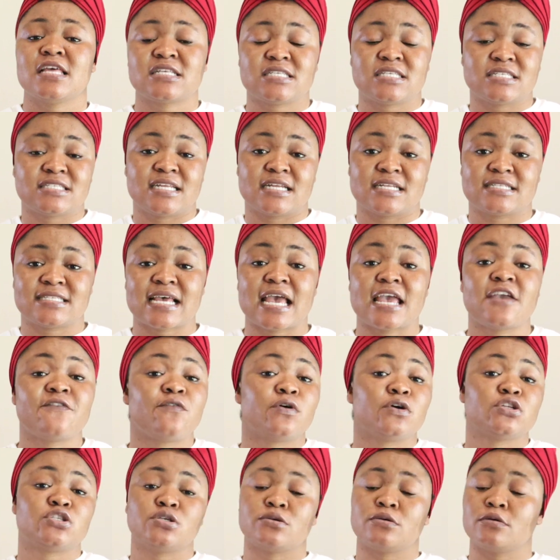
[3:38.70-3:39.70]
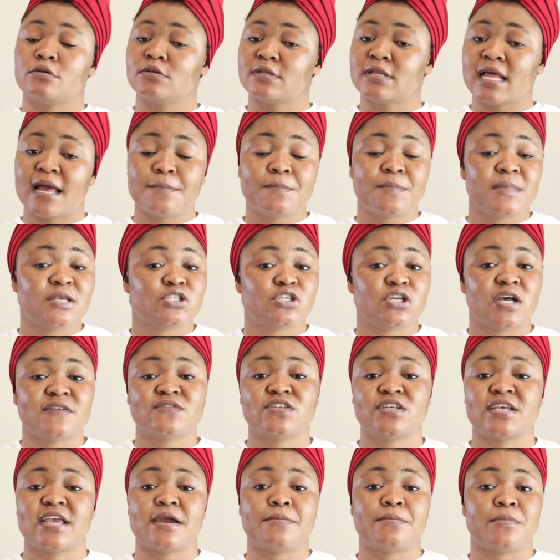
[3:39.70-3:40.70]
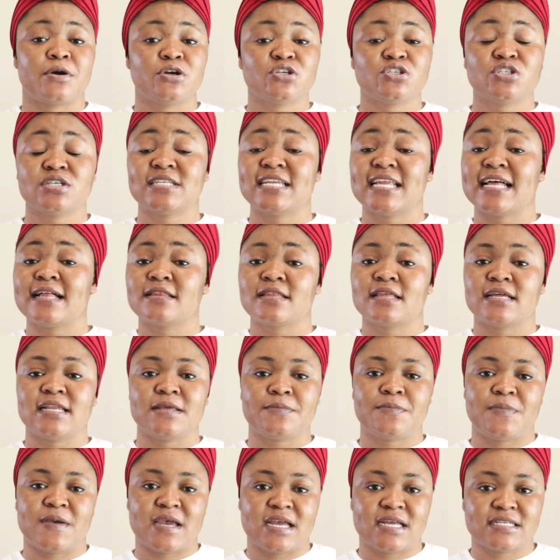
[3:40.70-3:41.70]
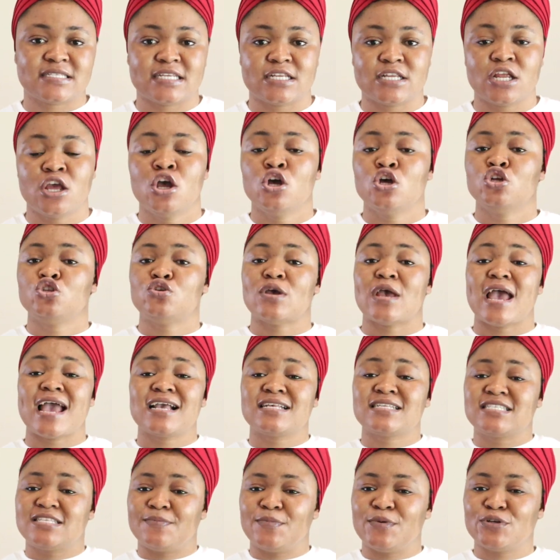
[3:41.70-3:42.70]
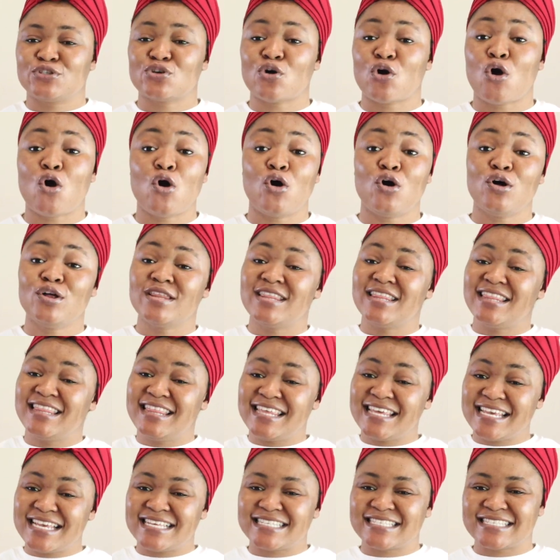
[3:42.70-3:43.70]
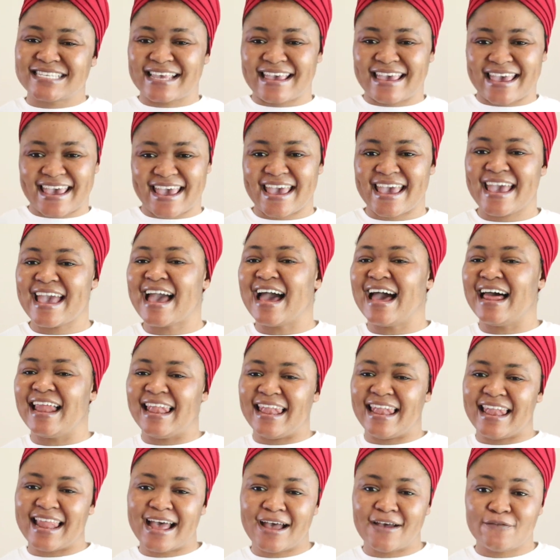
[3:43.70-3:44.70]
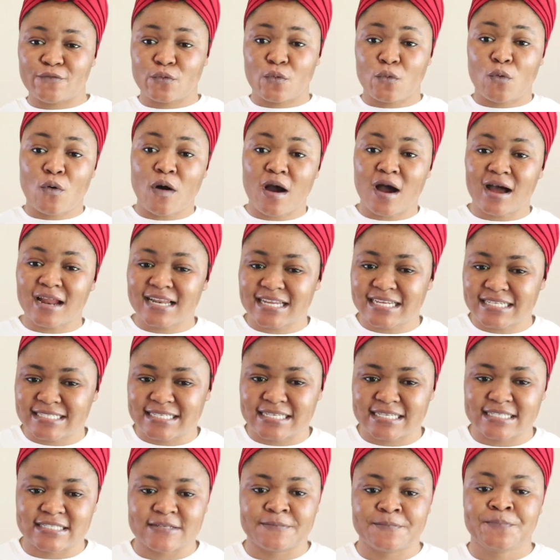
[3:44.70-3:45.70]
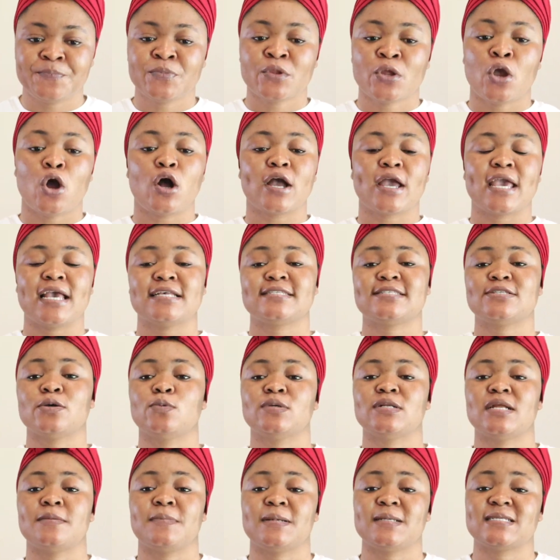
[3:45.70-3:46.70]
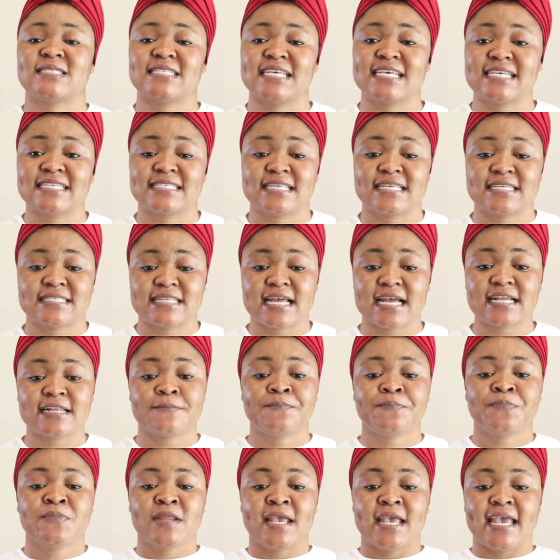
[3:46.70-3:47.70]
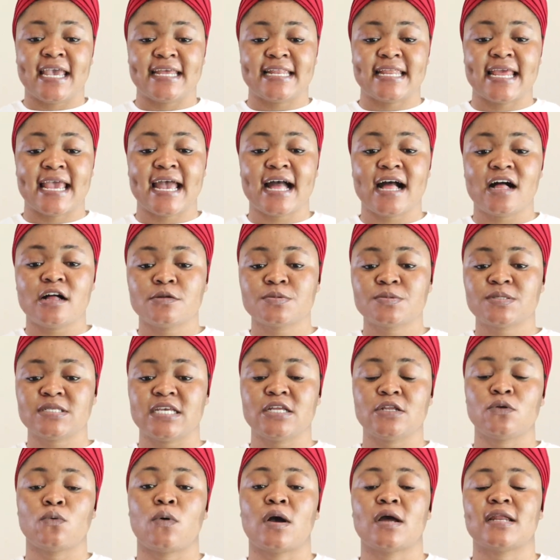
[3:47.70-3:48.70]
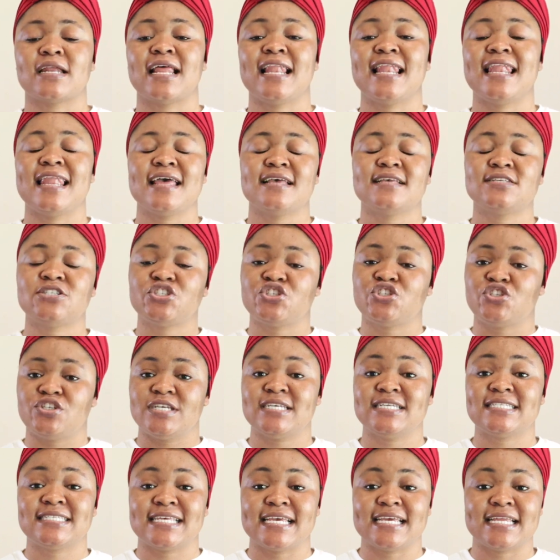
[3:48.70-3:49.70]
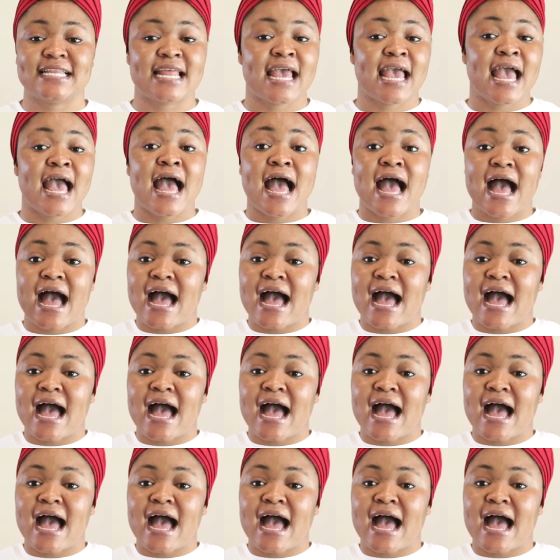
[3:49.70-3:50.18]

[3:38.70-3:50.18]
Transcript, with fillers: this is the time if you want to that means you have to get married to an elderly person to exhibit all these care and love qualities okay so number six is that it helps in what less cheating